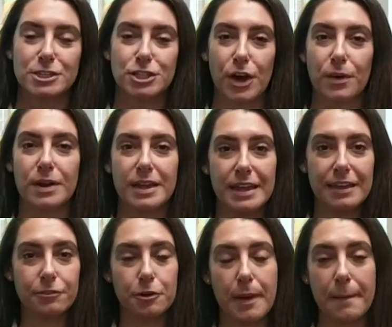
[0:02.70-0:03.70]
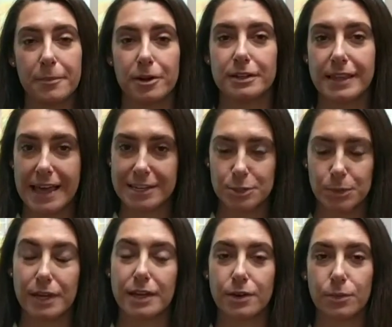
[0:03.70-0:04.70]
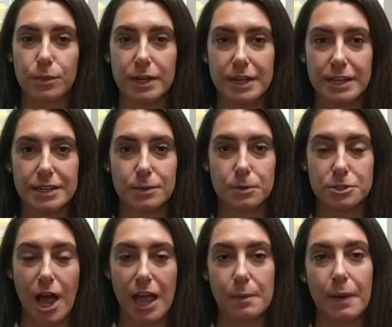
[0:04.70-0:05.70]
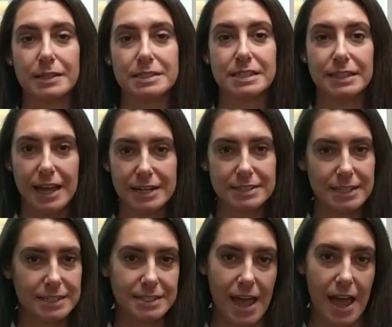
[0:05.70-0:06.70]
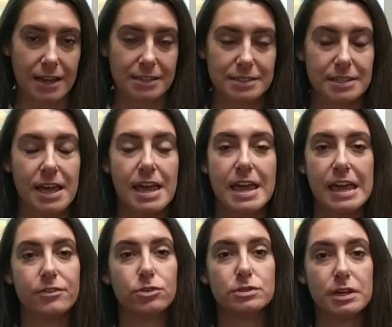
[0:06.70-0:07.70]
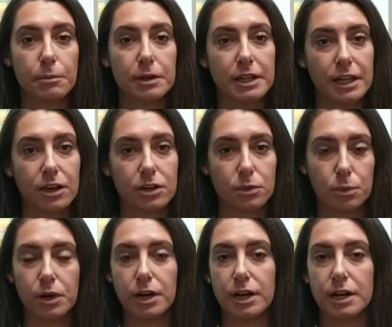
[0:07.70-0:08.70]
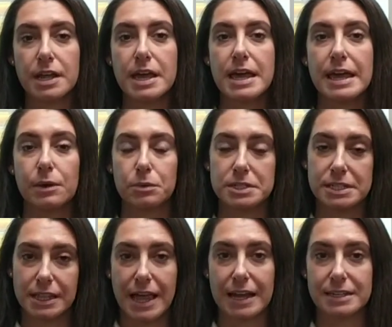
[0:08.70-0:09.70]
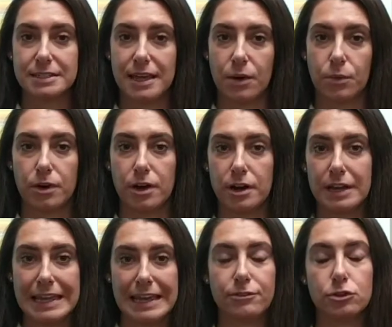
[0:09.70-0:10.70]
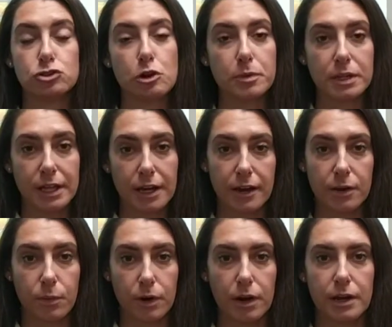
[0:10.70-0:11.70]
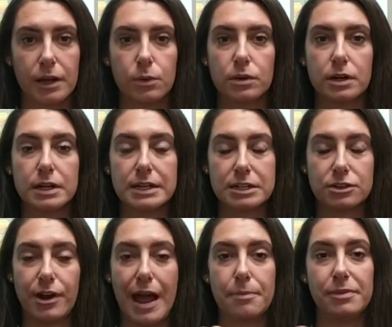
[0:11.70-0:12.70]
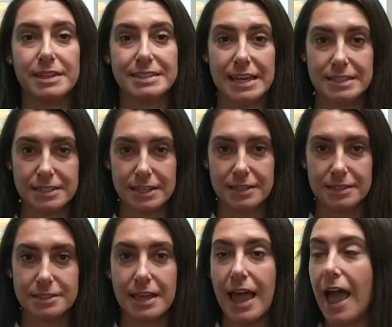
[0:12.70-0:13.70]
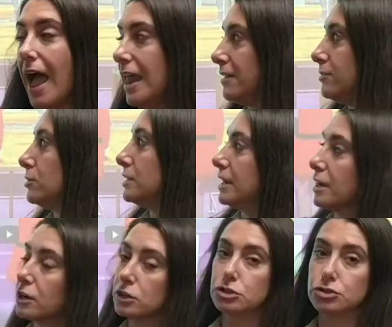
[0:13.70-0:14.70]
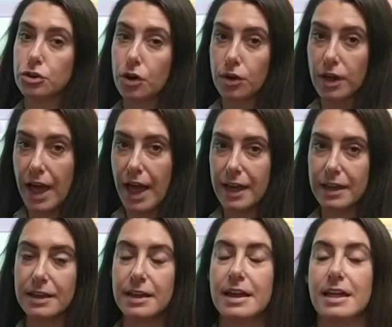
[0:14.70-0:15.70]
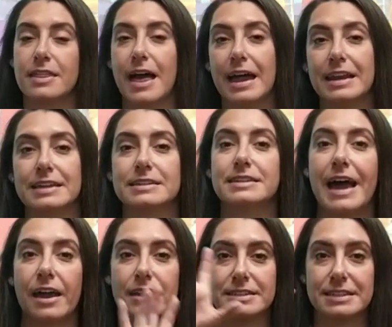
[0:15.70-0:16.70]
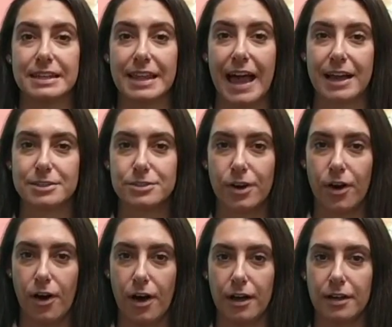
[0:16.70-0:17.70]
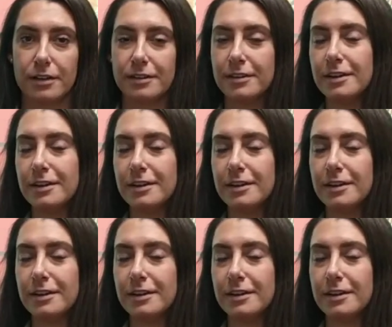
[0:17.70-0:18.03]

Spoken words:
So, if you remember last week, we were talking about selecting text. If you double click on a word, it will select that word. If you triple click on a word, it will grab the sentence. And if you click Control A, that is how to select all.